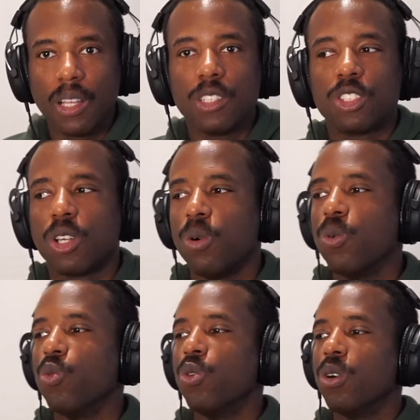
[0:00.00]
So
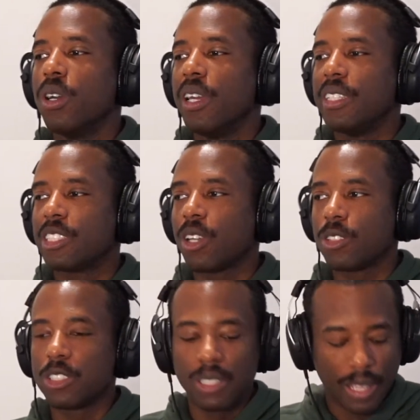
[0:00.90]
it starts
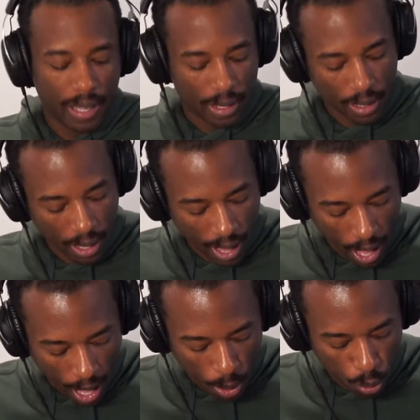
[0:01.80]
today.
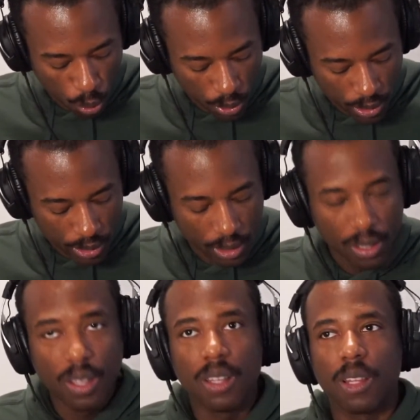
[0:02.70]
I would
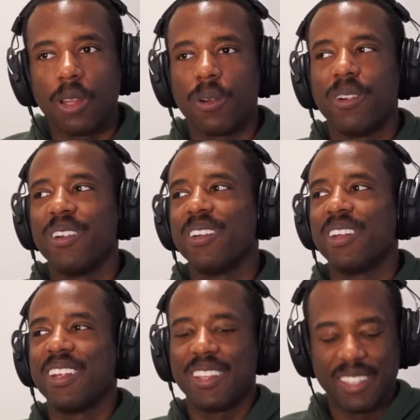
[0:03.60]
learn,
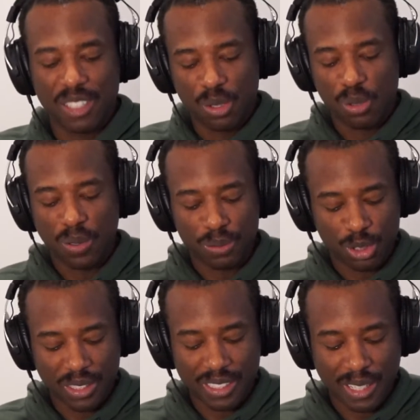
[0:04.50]
excuse me, I'm
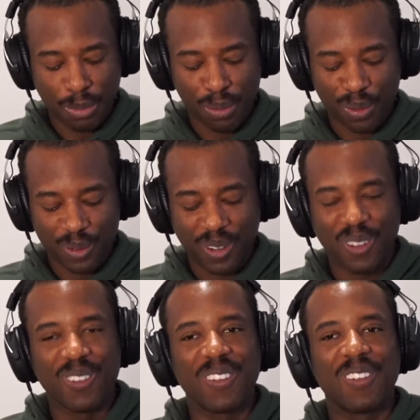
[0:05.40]
trying to set my phone off.
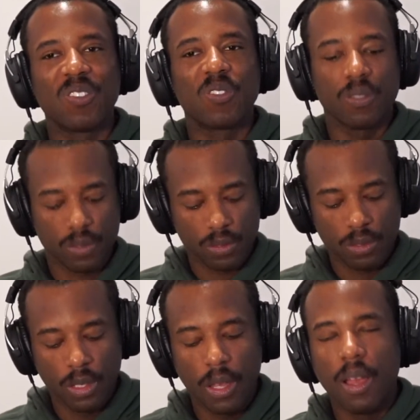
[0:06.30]

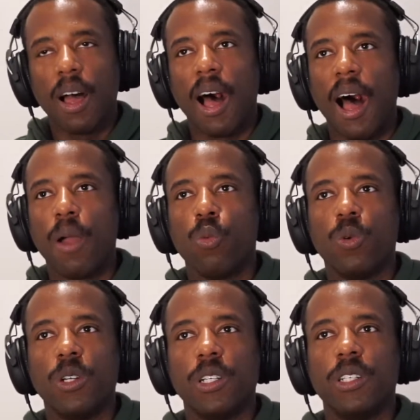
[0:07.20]
I
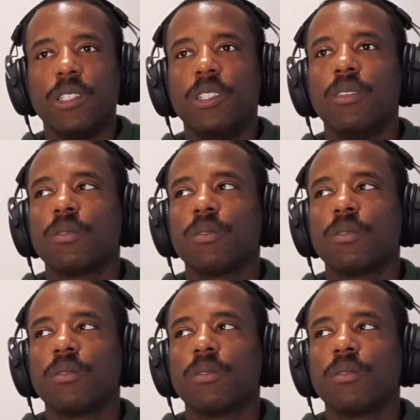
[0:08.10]
would